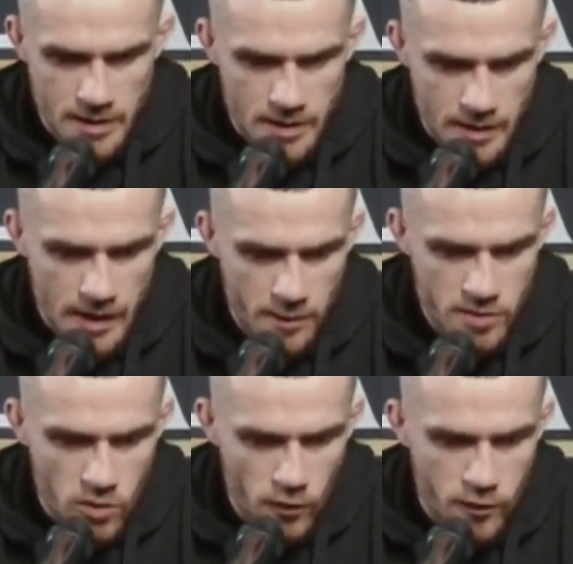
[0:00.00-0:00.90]
yeah, it
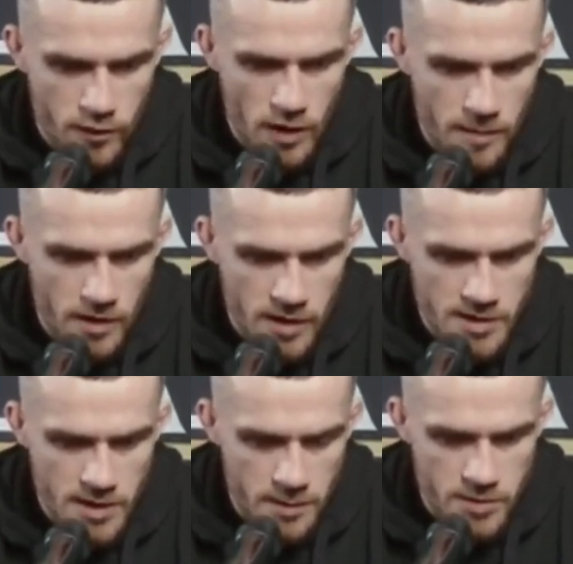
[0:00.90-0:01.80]
was tough, you know what I mean? Like I
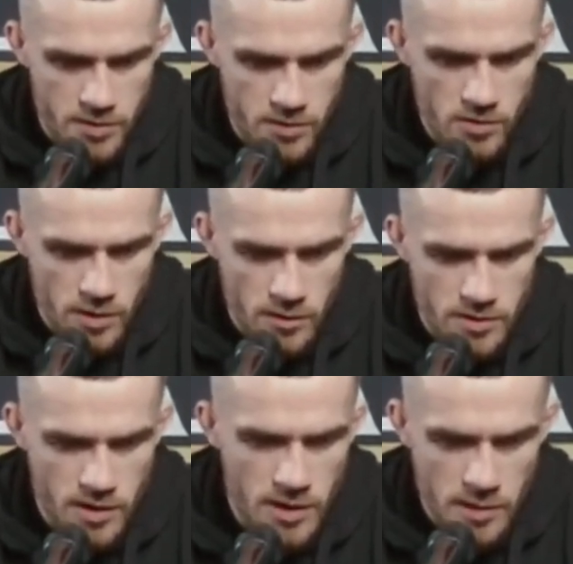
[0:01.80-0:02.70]
said, I was young, I was
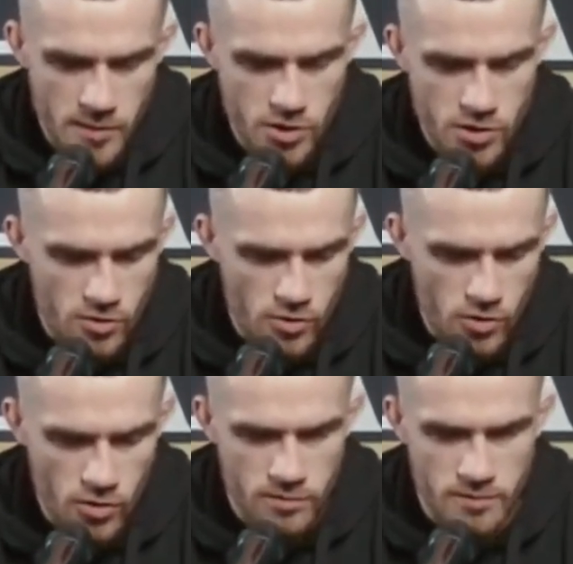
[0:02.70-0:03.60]
kind of
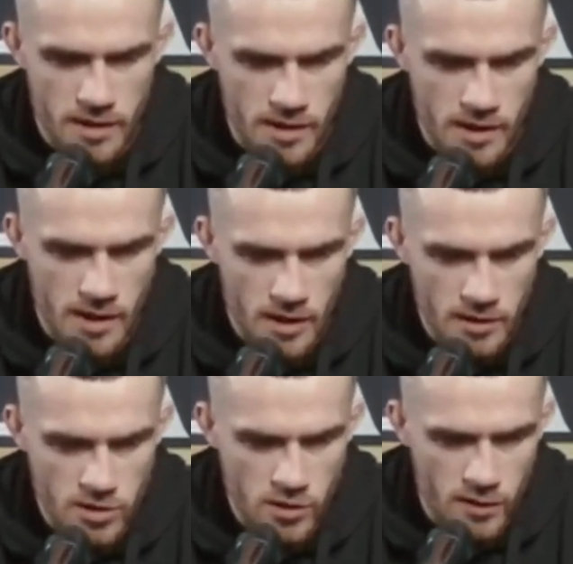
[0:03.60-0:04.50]
immature, and, and all
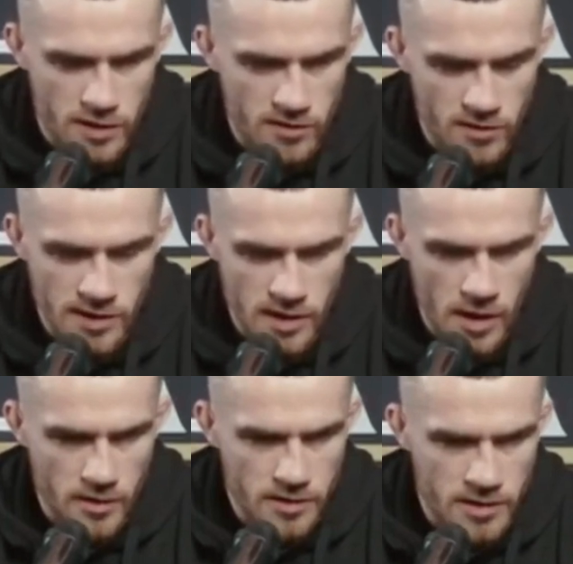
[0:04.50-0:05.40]
the stuff, I didn't really
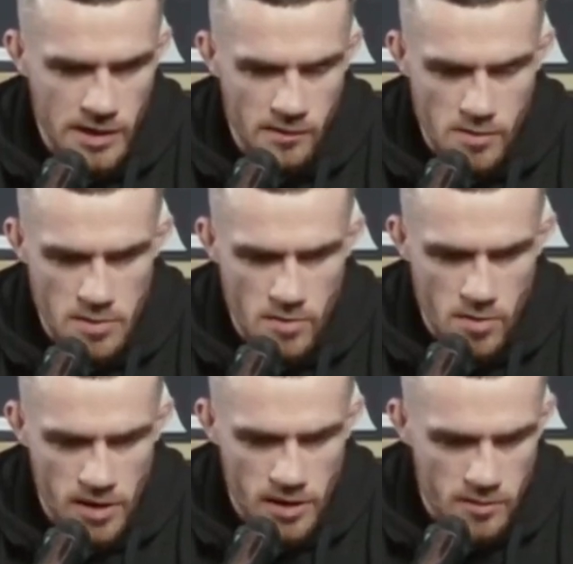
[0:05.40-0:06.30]
know how to deal with my
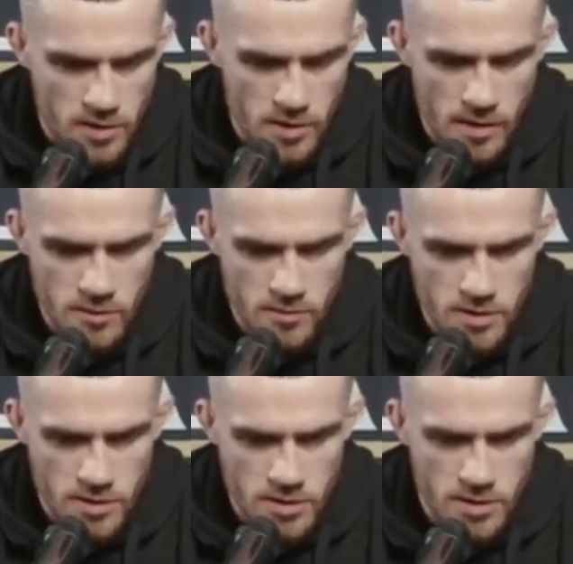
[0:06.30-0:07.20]
mind and my
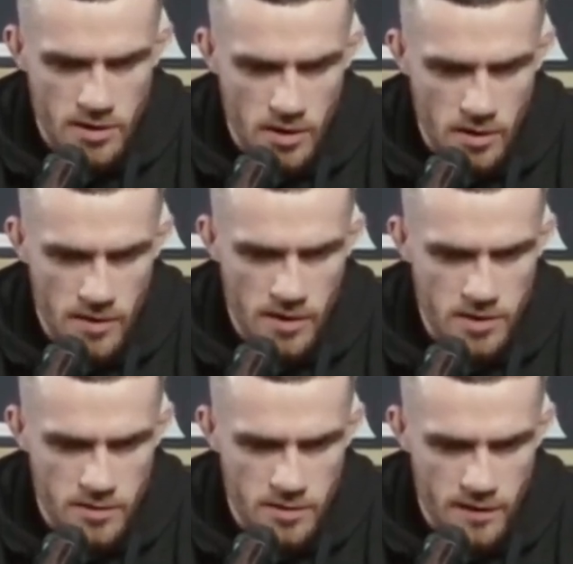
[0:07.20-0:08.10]
emotions, you know what I mean? Because
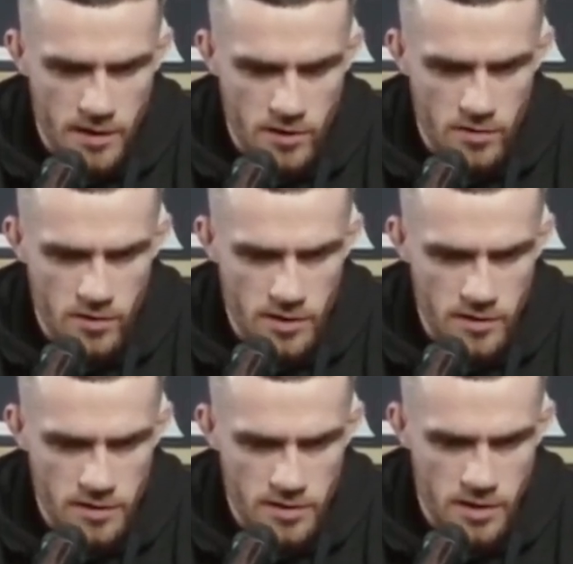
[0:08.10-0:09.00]
I was very young and I
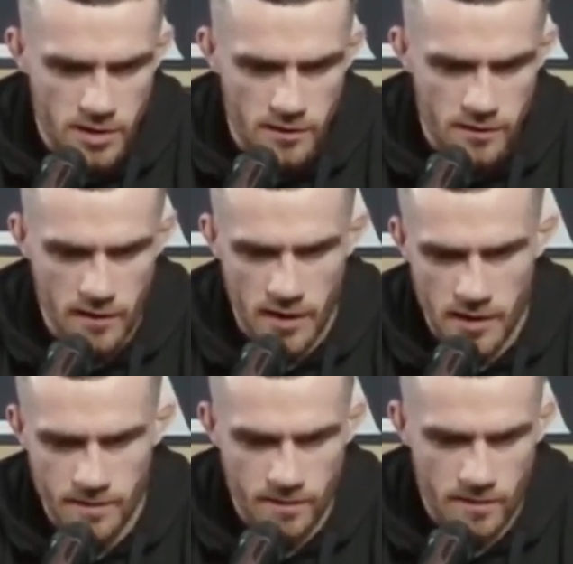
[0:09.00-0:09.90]
was kind of um,